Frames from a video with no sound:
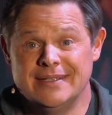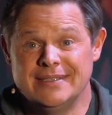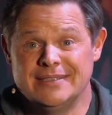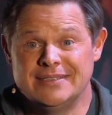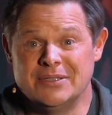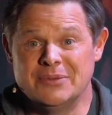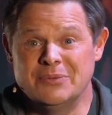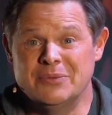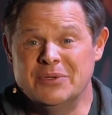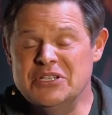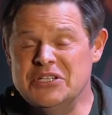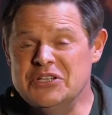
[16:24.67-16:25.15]

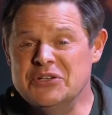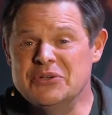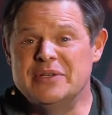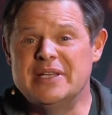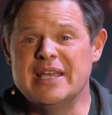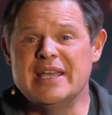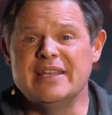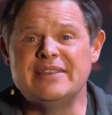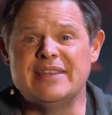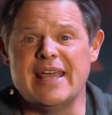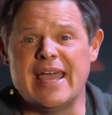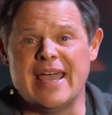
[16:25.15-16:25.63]
So when you
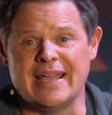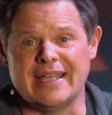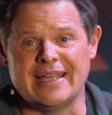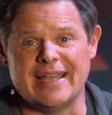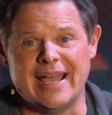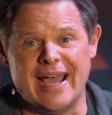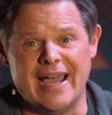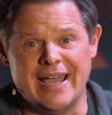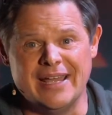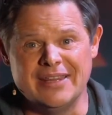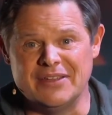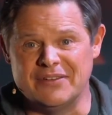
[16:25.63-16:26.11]
get that
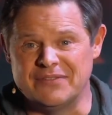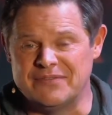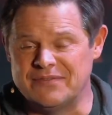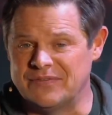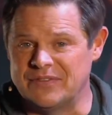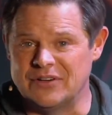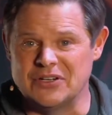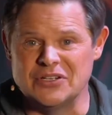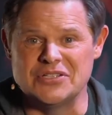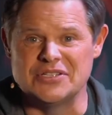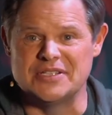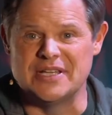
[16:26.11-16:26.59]
guide, the
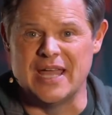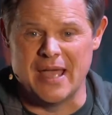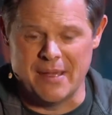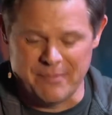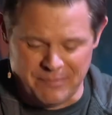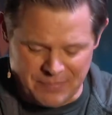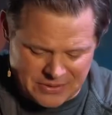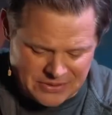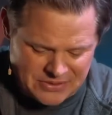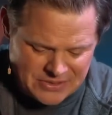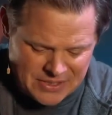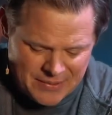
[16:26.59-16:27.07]
first
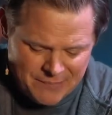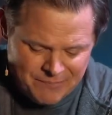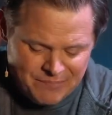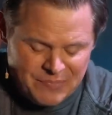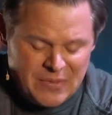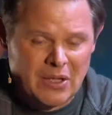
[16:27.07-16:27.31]
step is,